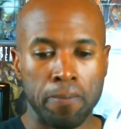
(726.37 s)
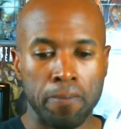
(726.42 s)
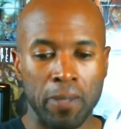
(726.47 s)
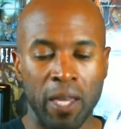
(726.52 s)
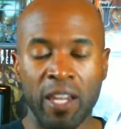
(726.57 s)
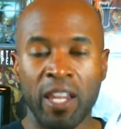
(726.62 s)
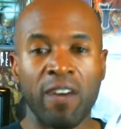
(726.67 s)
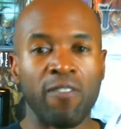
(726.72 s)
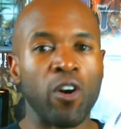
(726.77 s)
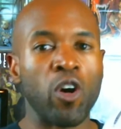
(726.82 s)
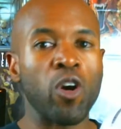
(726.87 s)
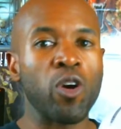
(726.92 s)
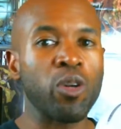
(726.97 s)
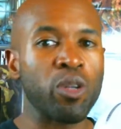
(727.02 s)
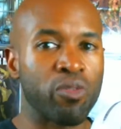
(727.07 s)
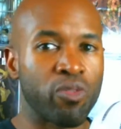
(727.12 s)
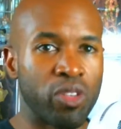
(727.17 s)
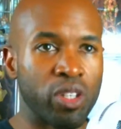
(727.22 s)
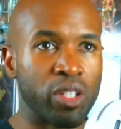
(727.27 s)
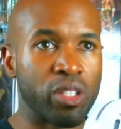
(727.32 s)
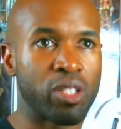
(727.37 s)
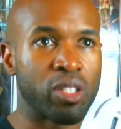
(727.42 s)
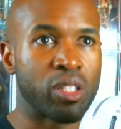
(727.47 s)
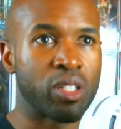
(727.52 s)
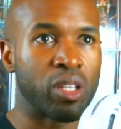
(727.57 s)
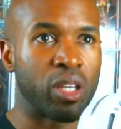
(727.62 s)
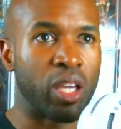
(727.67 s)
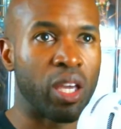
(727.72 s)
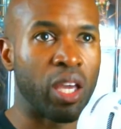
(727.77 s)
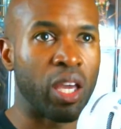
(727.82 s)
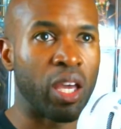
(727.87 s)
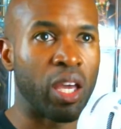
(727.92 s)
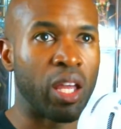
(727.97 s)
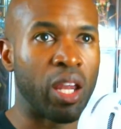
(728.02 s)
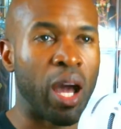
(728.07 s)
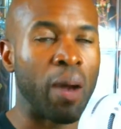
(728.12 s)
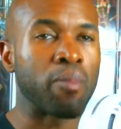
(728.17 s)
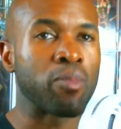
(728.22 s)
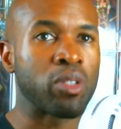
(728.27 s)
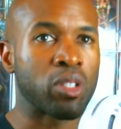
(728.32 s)
and I've heard of this, and
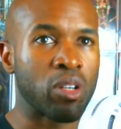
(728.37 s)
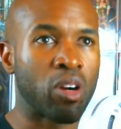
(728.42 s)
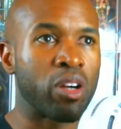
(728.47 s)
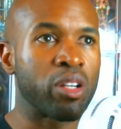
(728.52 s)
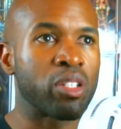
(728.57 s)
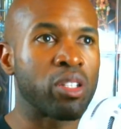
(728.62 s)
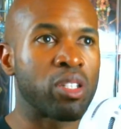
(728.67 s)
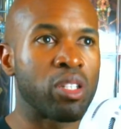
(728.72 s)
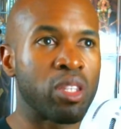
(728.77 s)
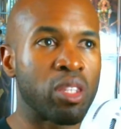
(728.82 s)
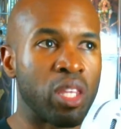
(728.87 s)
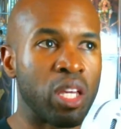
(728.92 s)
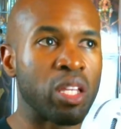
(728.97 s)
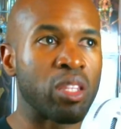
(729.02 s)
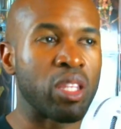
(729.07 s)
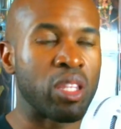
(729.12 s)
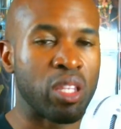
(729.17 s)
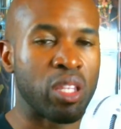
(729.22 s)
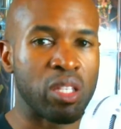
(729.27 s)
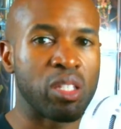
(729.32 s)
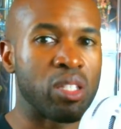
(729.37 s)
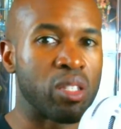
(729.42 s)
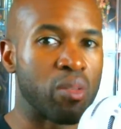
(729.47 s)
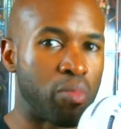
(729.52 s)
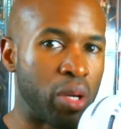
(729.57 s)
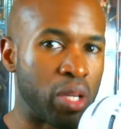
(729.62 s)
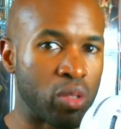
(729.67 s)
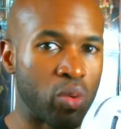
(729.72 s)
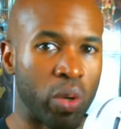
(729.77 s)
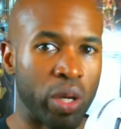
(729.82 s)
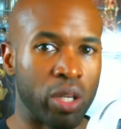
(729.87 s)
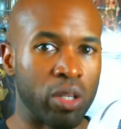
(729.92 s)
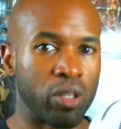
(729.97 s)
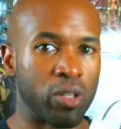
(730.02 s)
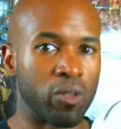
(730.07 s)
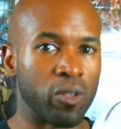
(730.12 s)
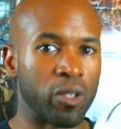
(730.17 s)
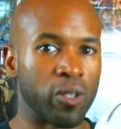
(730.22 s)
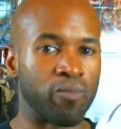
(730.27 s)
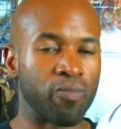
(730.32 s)
I'm starting to think that this is the best way to
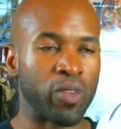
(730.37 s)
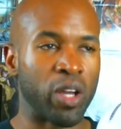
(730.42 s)
do it.